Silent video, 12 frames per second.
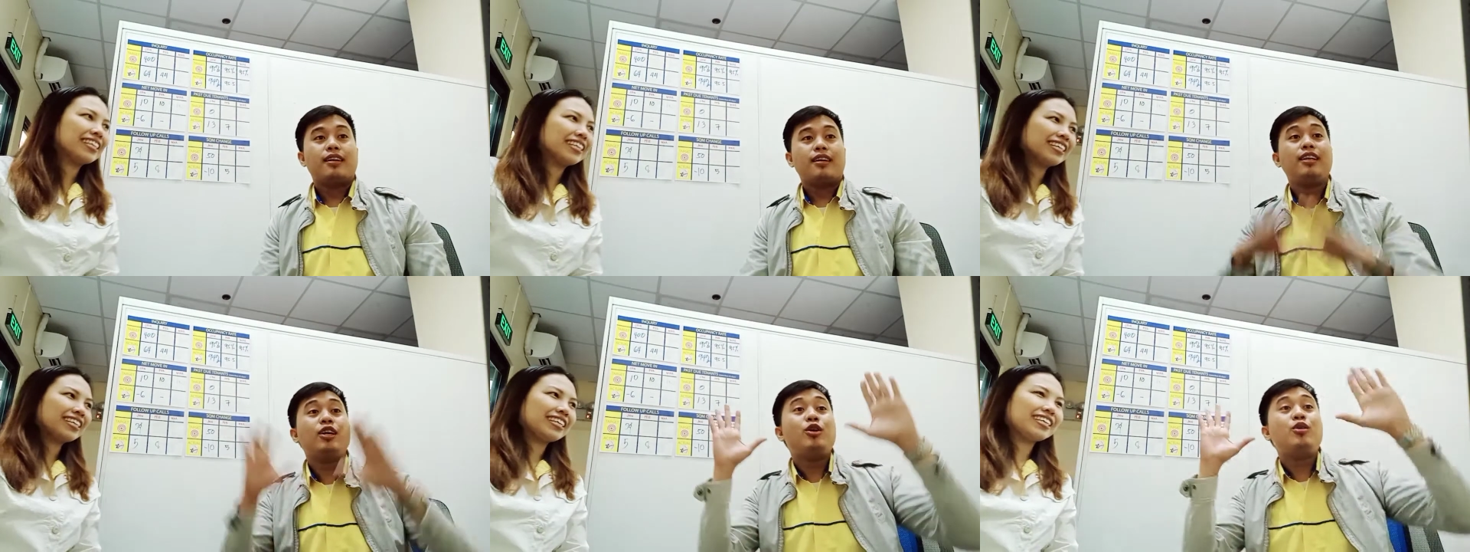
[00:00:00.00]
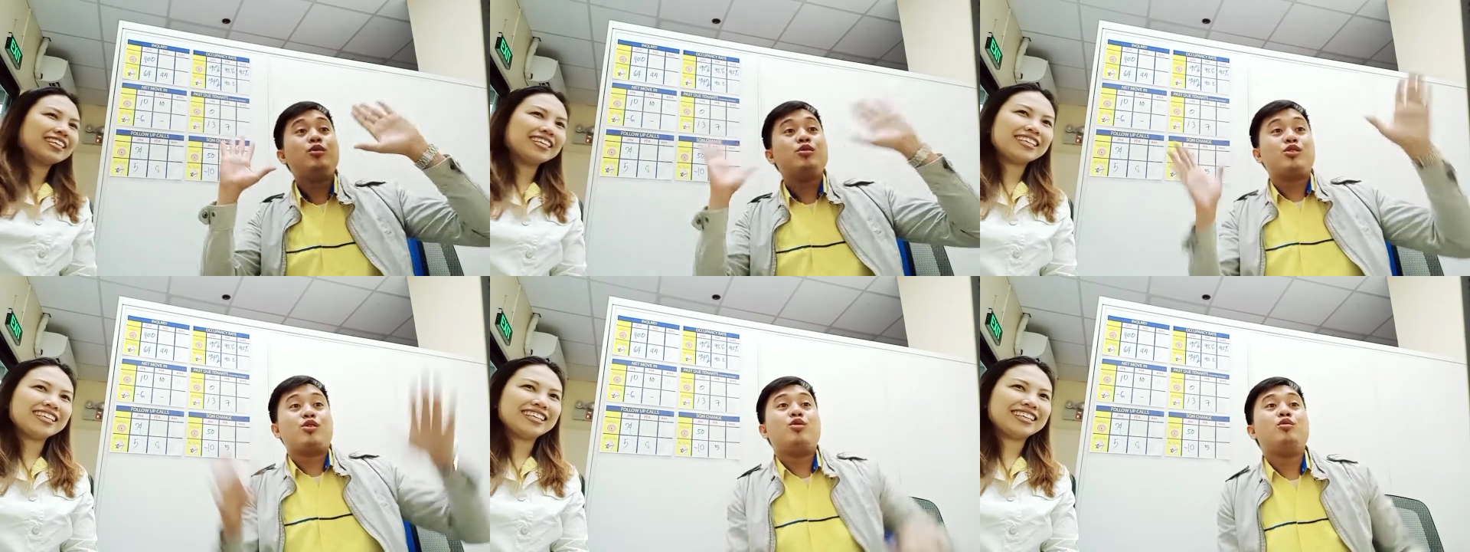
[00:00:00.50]
Speaker 1: Hello!
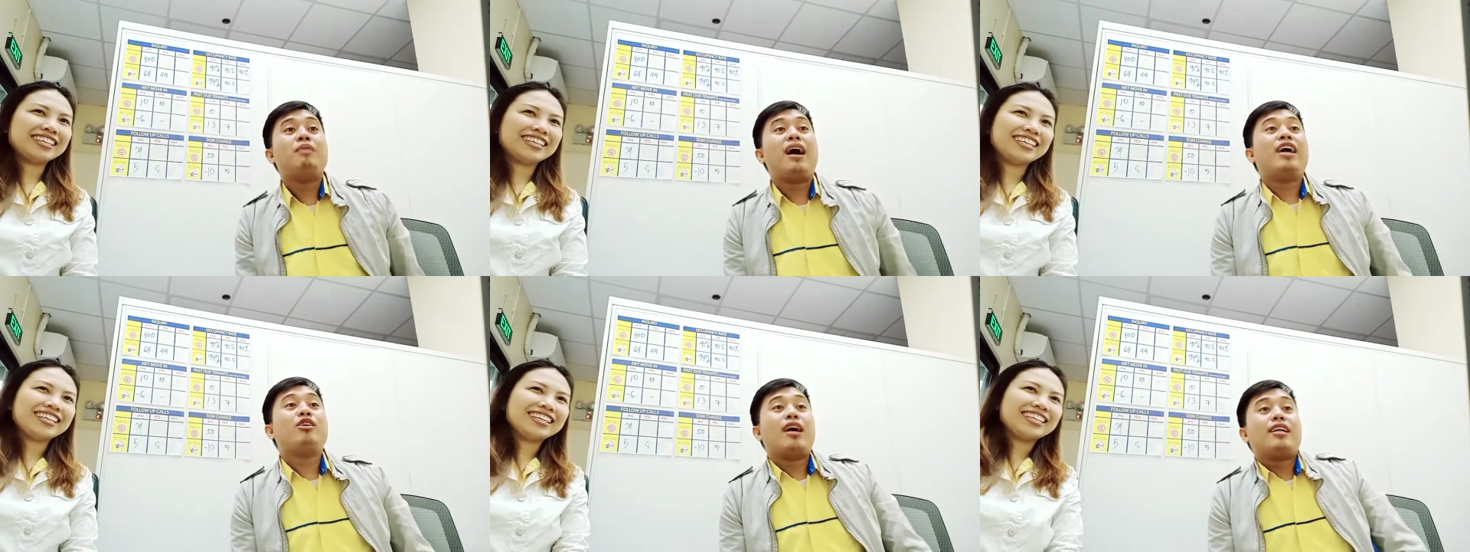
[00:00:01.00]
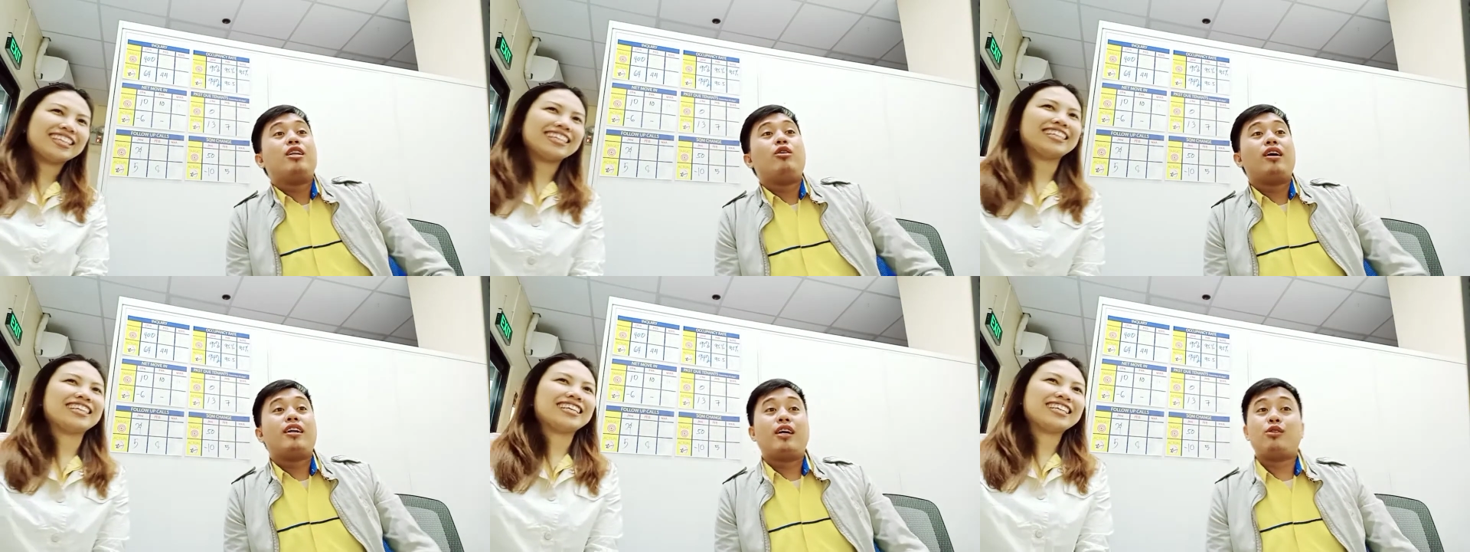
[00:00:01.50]
So, maayong
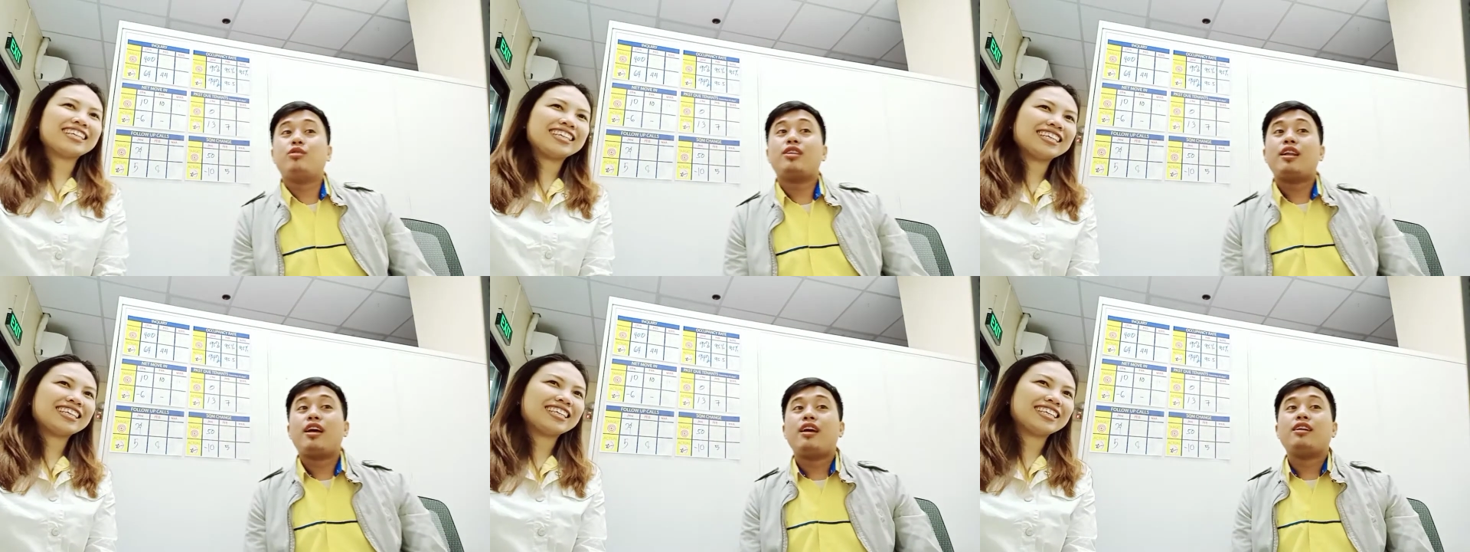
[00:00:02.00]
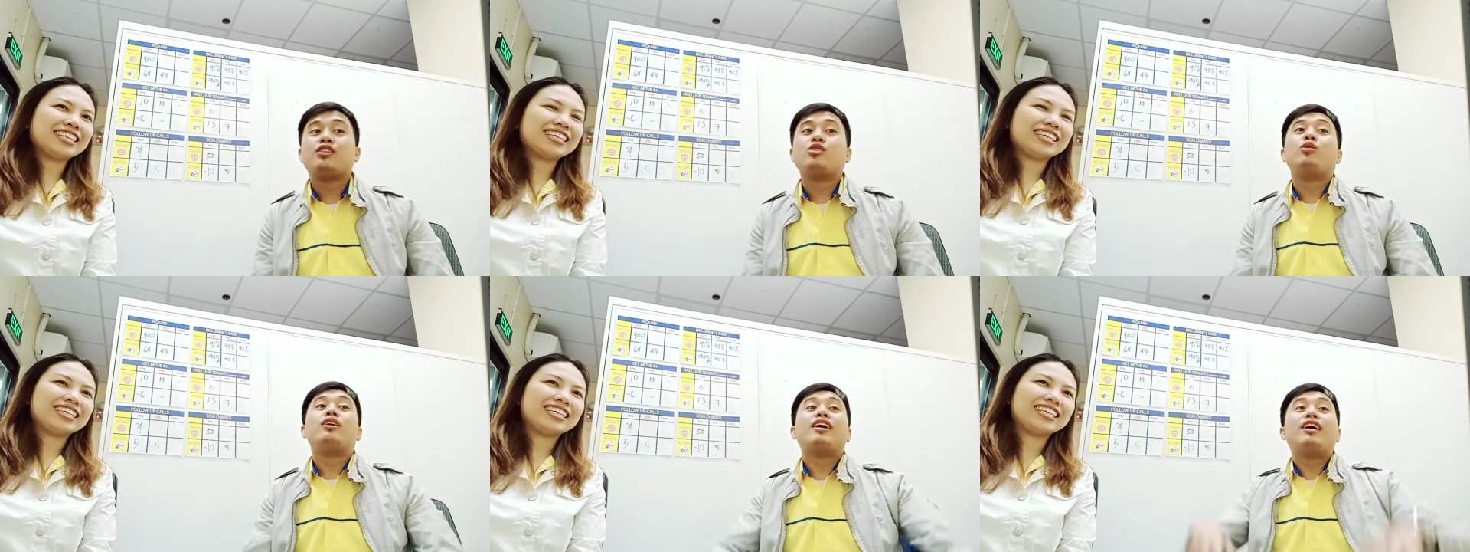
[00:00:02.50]
adlaw ka natong tanan.
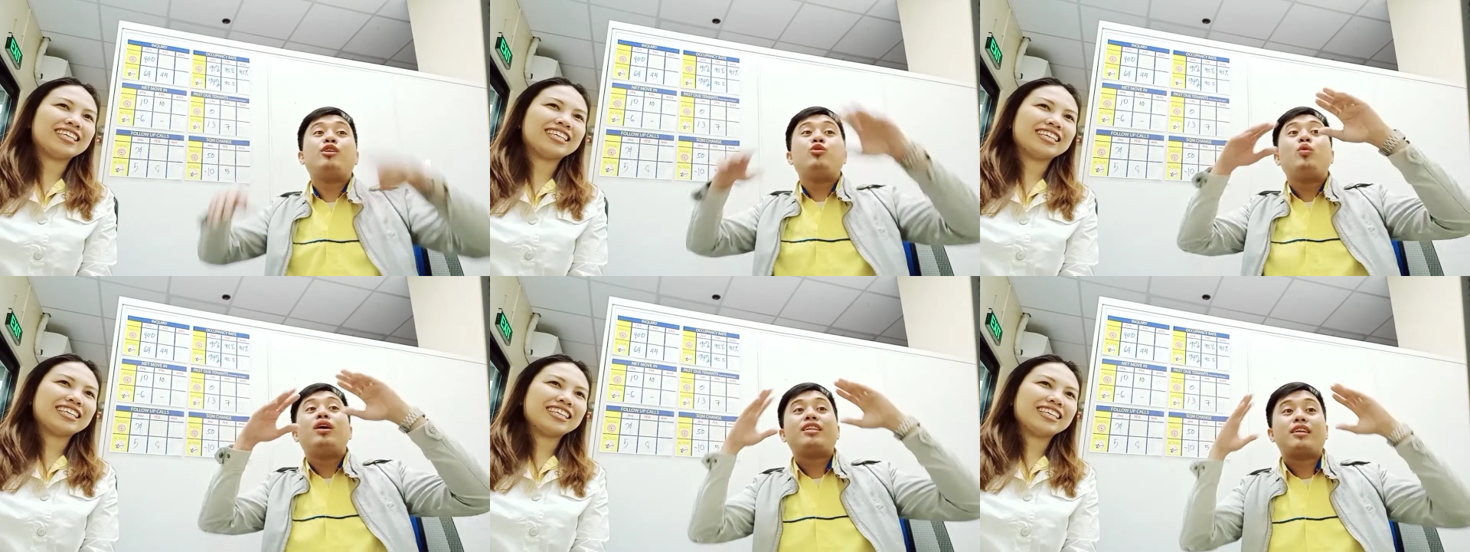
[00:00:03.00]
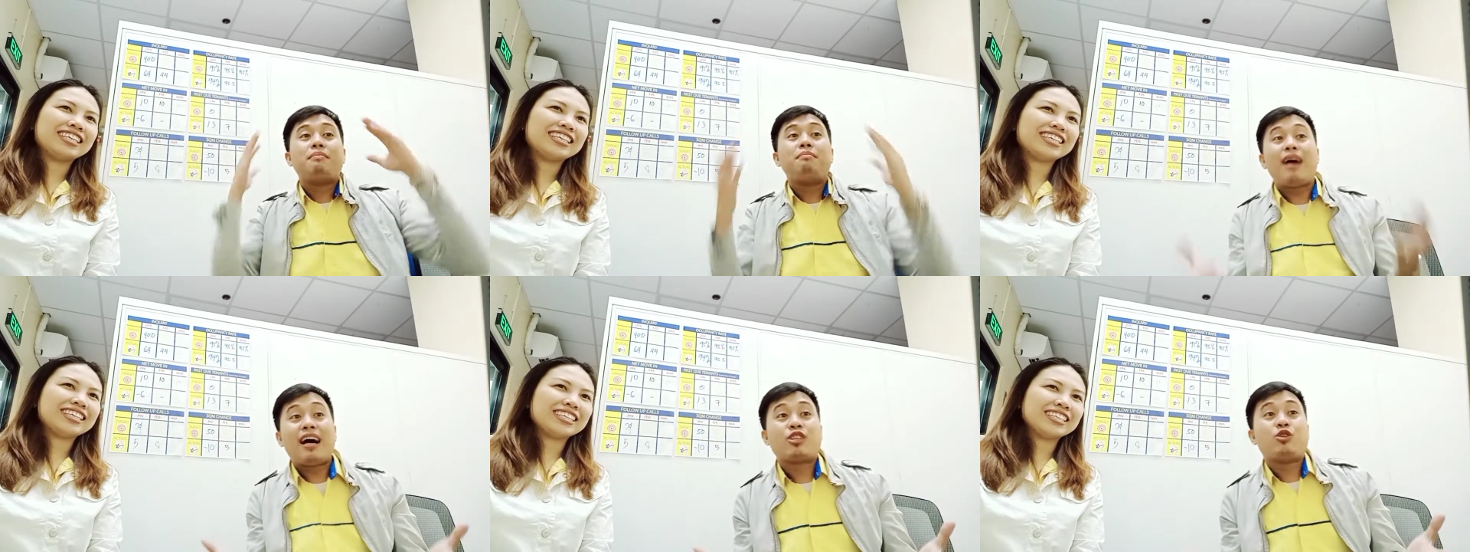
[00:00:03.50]
So, again, welcome
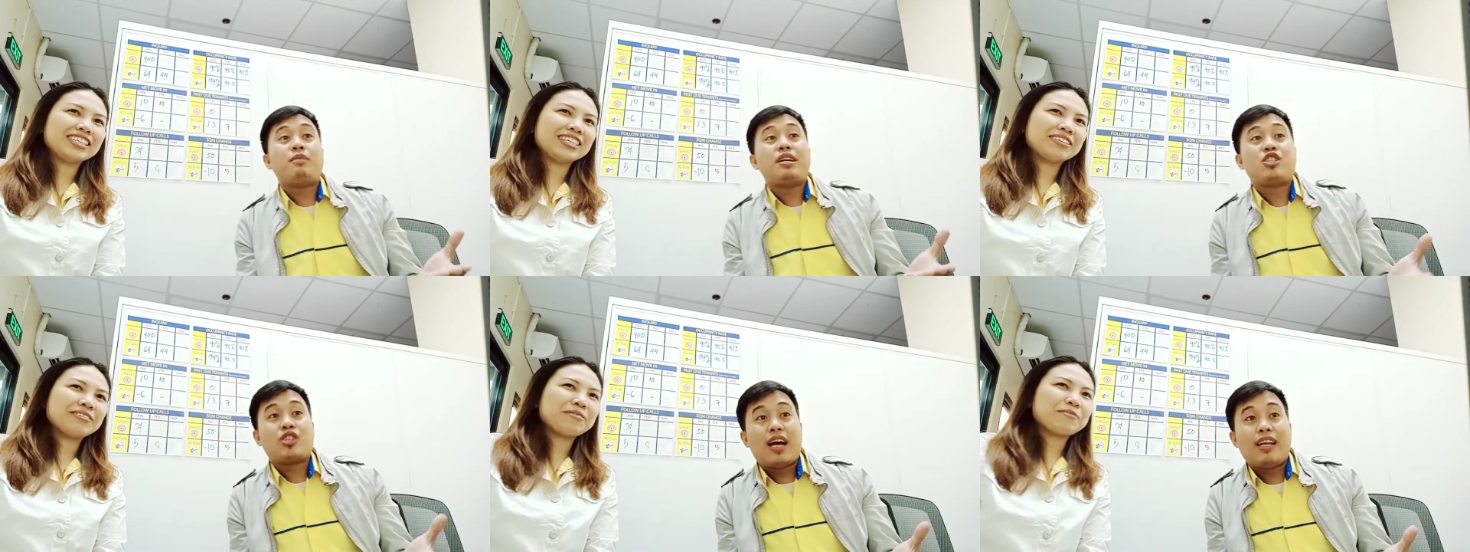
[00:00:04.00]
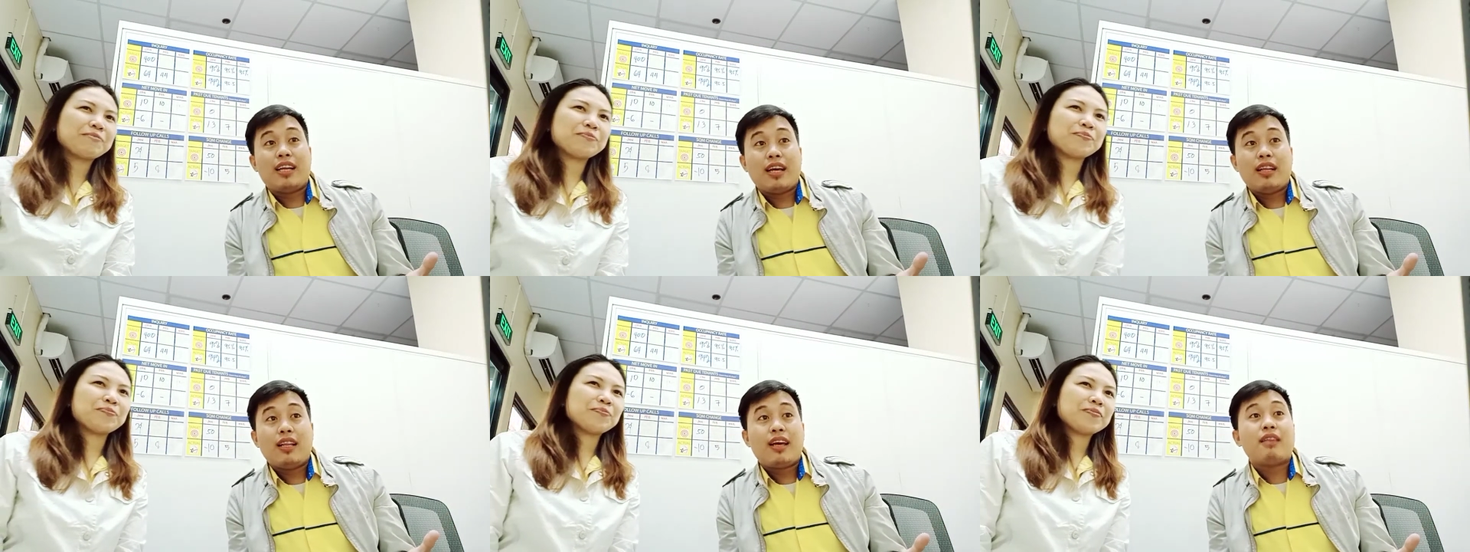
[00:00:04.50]
back to my
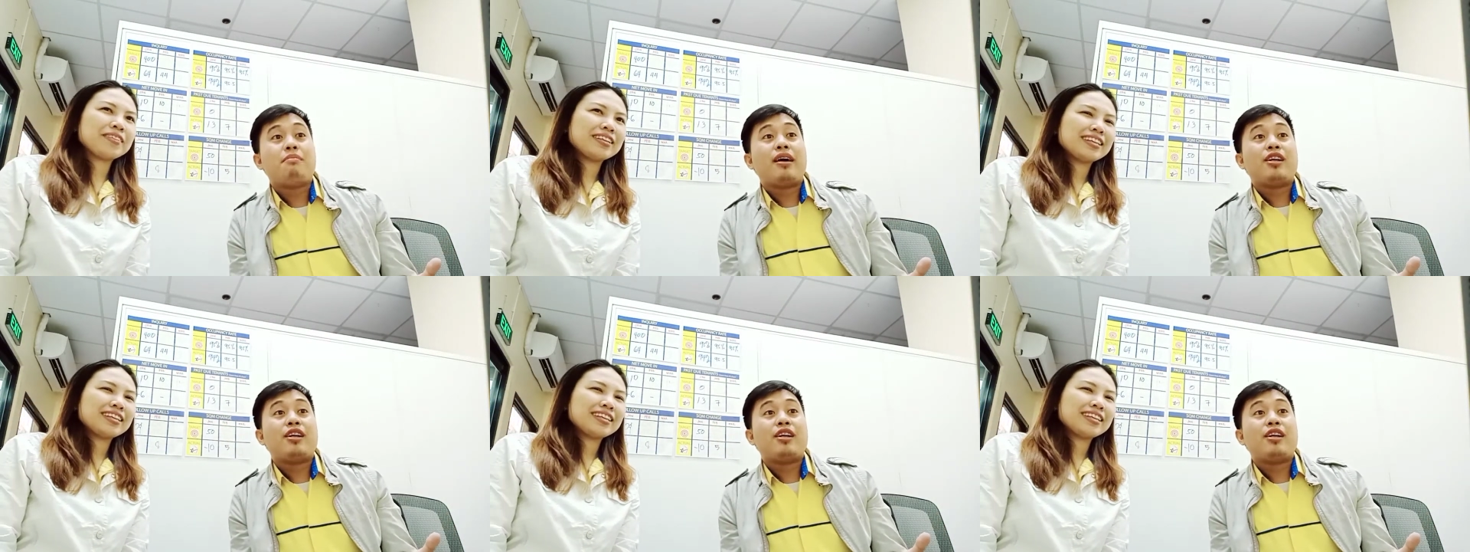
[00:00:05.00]
channel. And by